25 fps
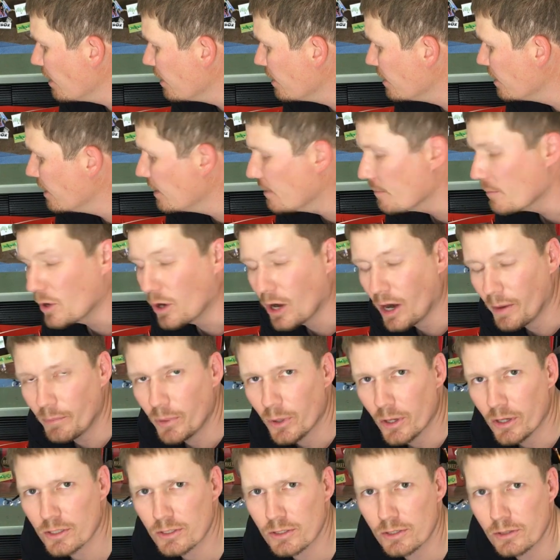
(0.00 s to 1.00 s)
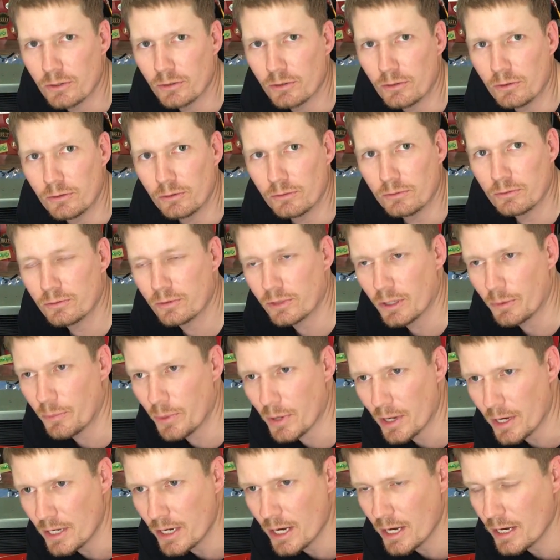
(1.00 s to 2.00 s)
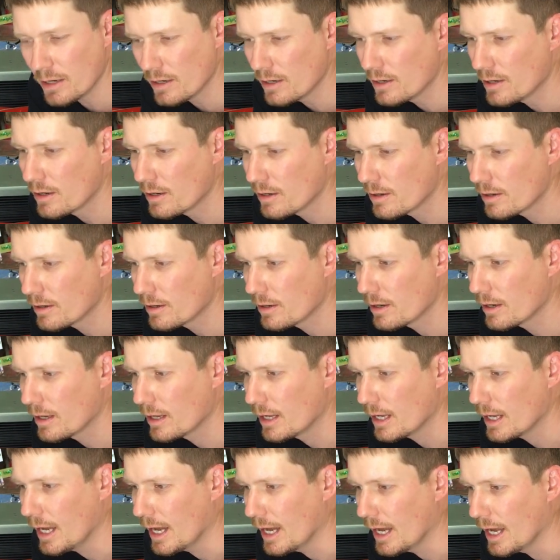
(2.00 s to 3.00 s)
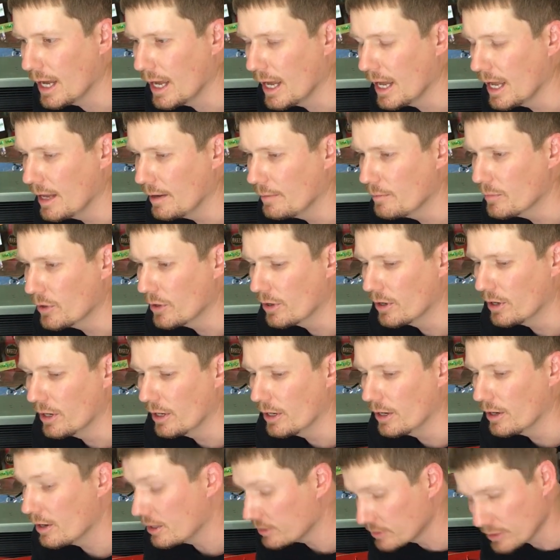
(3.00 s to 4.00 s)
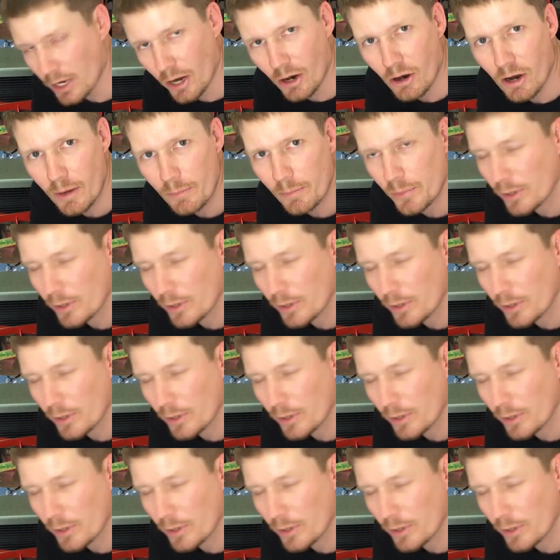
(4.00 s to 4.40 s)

in my personal opinion, so I